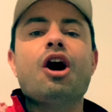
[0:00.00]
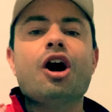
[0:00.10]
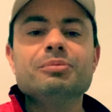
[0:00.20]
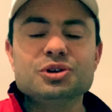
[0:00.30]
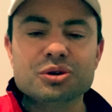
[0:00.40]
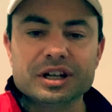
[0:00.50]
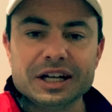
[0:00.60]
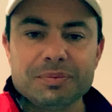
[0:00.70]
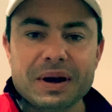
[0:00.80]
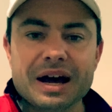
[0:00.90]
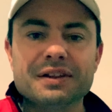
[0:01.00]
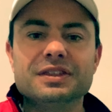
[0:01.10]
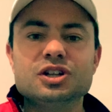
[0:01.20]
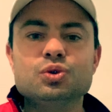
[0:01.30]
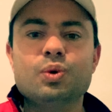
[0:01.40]
I'm talking
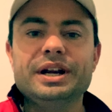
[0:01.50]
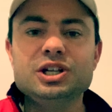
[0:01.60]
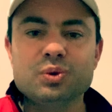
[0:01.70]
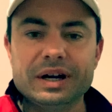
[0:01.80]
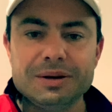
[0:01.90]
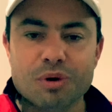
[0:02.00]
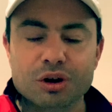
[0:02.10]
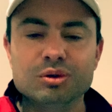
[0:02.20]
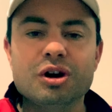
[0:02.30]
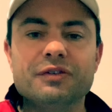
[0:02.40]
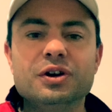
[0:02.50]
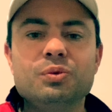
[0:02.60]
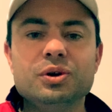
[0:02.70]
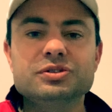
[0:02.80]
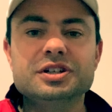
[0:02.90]
about the 2020 model of the
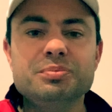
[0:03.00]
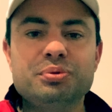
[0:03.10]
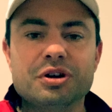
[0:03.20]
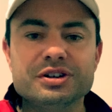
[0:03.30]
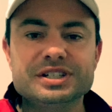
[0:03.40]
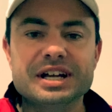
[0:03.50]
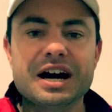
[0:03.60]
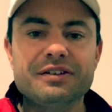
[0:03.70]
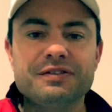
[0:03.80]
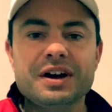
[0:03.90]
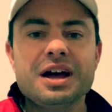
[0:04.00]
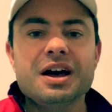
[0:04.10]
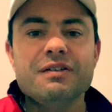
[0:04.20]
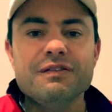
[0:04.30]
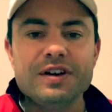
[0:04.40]
Wilson Pro Staff
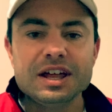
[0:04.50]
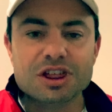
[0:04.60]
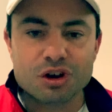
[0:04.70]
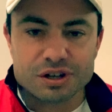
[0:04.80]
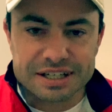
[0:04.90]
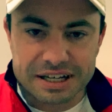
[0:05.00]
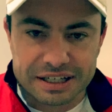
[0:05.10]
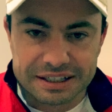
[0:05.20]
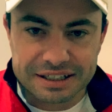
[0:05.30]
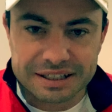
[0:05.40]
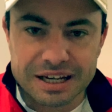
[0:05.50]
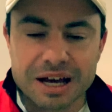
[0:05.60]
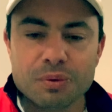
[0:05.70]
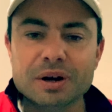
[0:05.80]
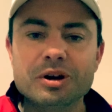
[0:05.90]
v13.
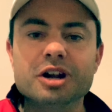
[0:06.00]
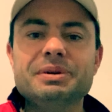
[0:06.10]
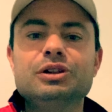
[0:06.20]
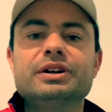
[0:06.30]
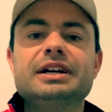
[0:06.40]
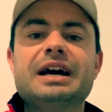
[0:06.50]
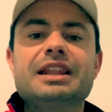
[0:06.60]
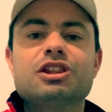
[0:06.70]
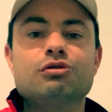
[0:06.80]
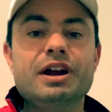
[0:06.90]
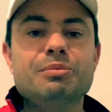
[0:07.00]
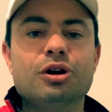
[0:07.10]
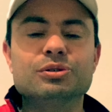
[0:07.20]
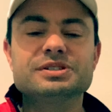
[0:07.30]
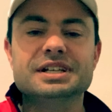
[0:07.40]
We're going to be looking at 3
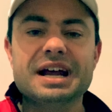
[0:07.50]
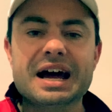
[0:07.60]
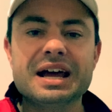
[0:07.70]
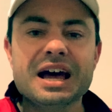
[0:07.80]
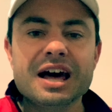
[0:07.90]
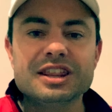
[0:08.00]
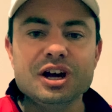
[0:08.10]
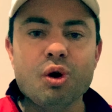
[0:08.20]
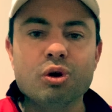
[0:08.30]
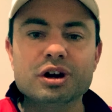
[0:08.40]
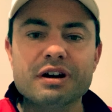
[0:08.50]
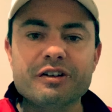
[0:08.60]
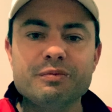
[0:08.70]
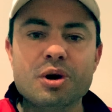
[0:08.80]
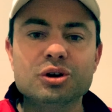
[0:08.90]
models today: the
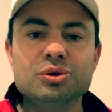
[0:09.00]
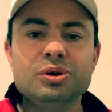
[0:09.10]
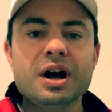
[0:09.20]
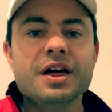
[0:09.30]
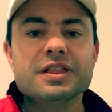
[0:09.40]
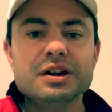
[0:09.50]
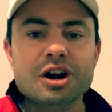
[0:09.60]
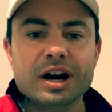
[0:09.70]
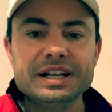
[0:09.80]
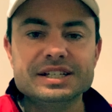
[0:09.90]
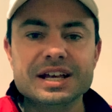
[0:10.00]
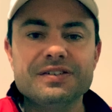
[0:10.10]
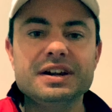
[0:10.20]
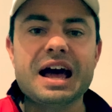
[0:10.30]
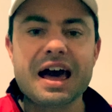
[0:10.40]
autograph model, the
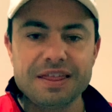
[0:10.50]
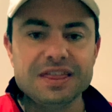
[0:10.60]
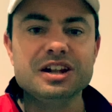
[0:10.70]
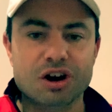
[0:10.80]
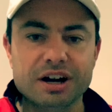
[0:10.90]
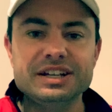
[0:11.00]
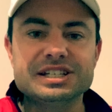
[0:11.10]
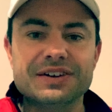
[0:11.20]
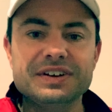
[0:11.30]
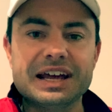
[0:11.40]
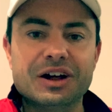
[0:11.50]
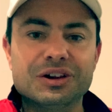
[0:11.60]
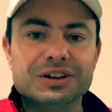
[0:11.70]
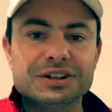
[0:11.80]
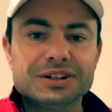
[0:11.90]
97 and the 97L.